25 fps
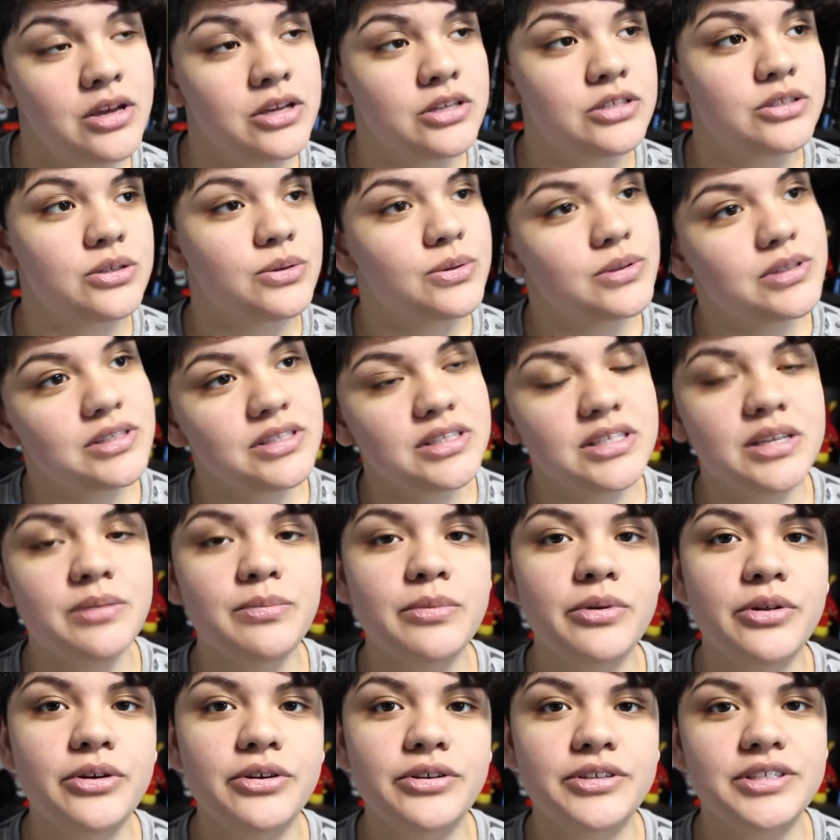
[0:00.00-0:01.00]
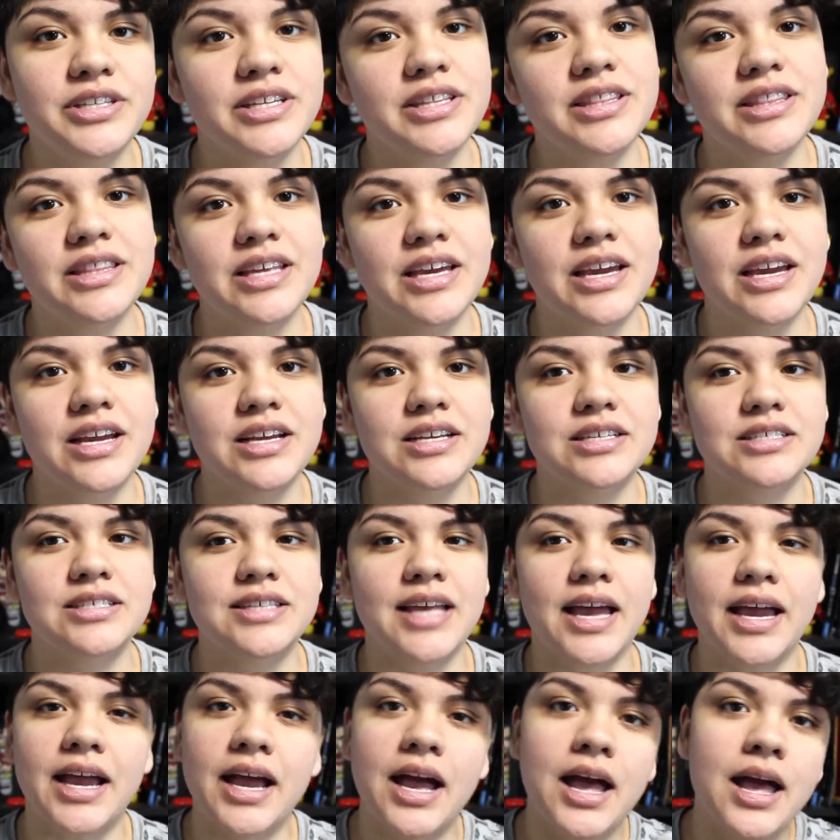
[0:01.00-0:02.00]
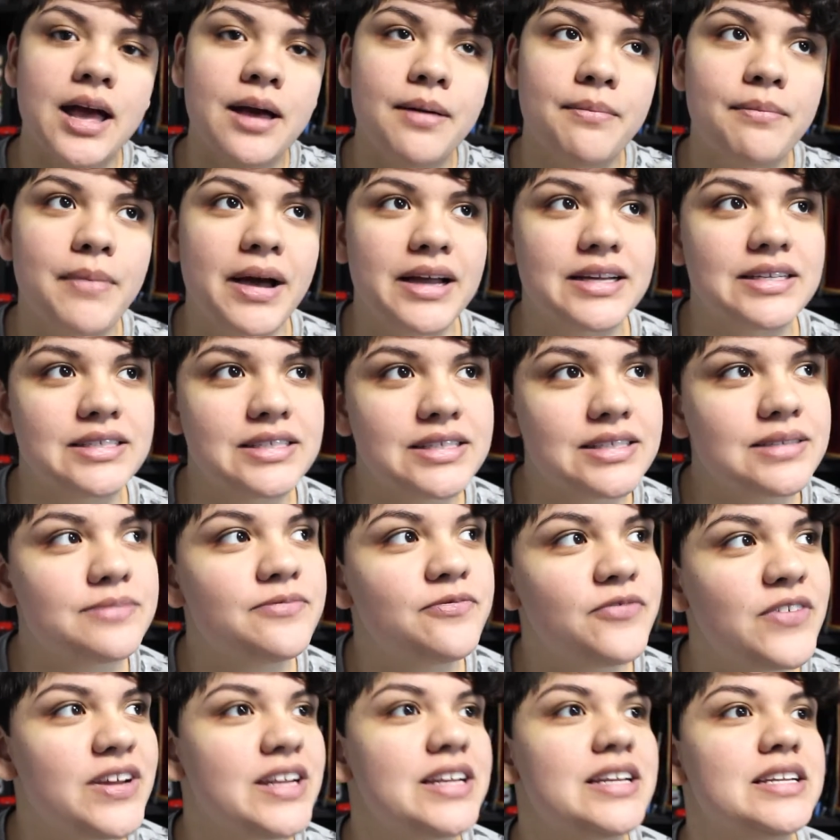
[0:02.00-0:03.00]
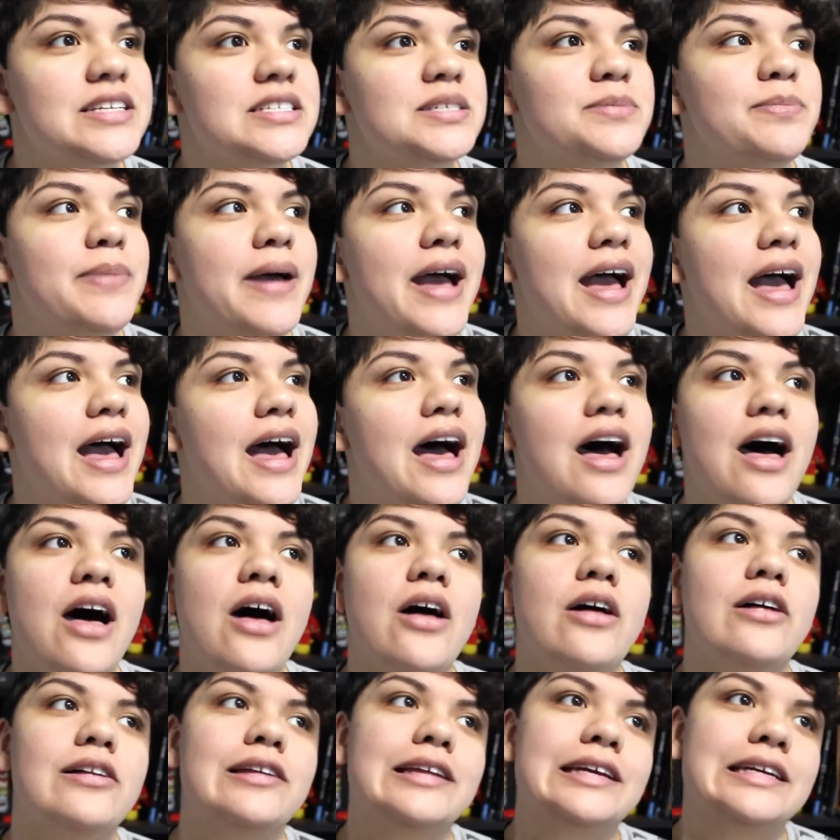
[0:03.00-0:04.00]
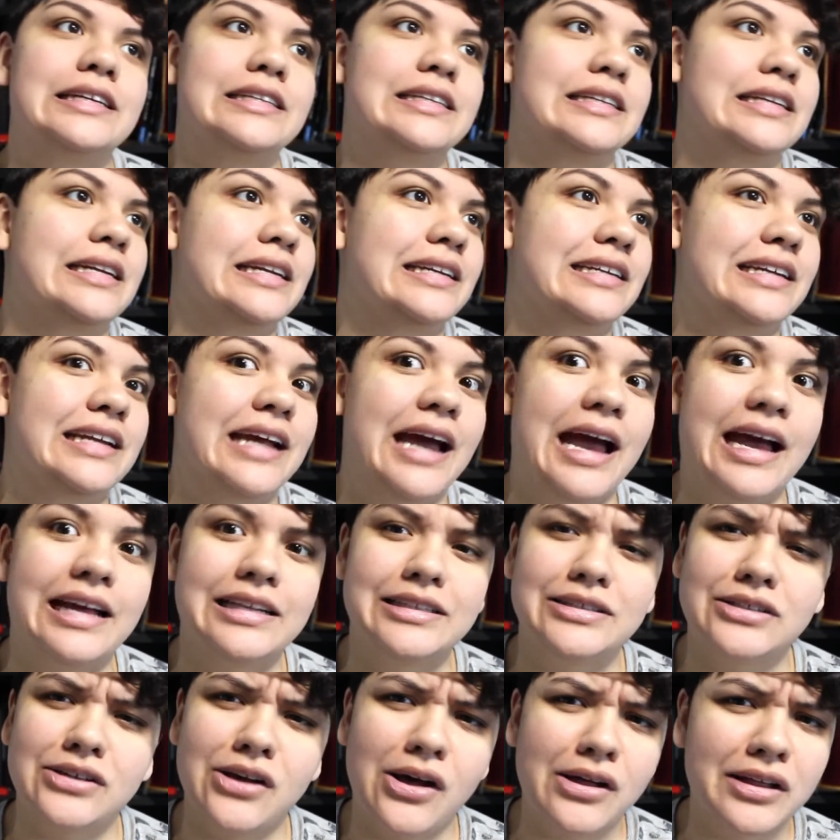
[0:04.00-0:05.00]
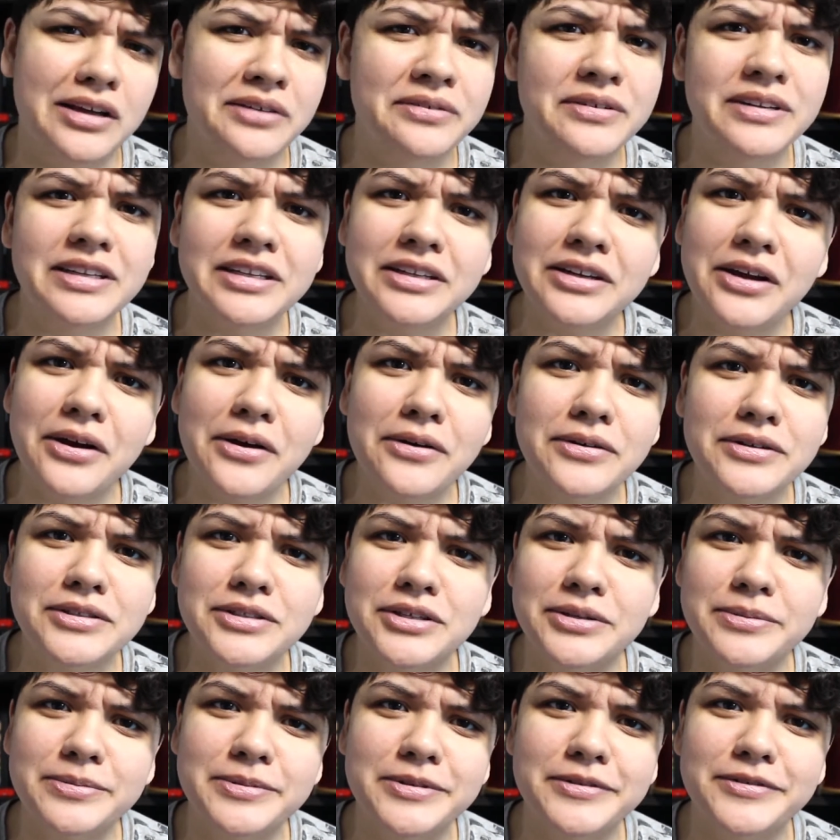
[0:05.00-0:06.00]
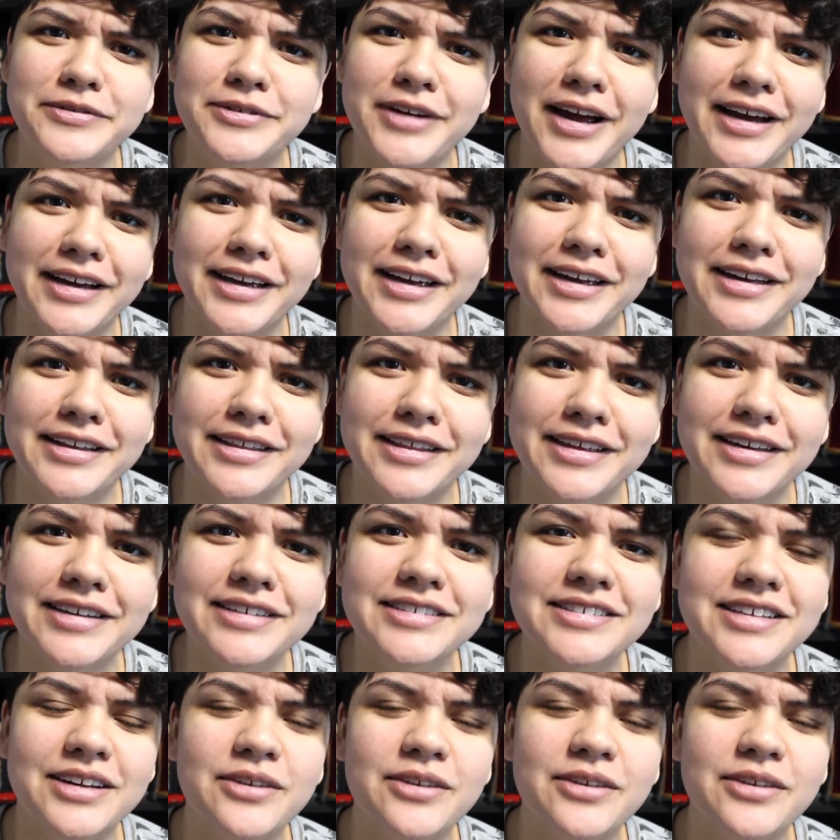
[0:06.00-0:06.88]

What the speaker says: So it's similar to things like MyFitnessPal, and that's all I really know in terms of tracking things.